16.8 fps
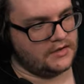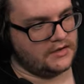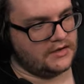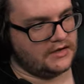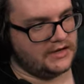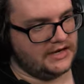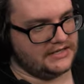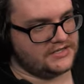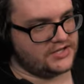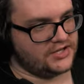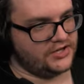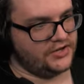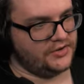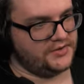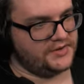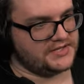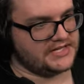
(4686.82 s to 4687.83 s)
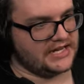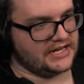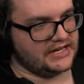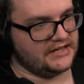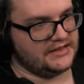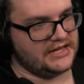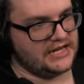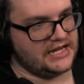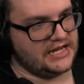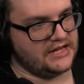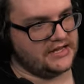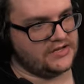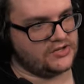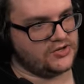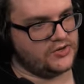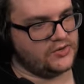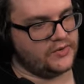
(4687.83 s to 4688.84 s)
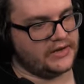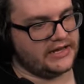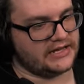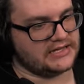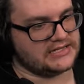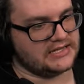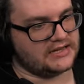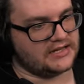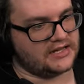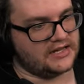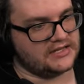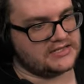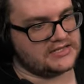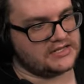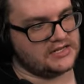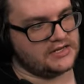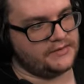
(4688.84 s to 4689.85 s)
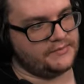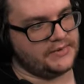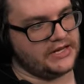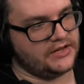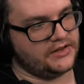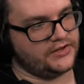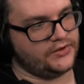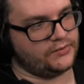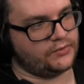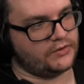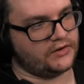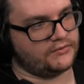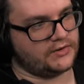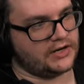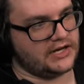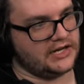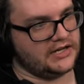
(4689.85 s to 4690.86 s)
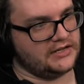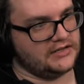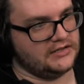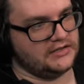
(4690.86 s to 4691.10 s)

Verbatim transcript: All right, so the second that you exit the cutscene, immediately run right.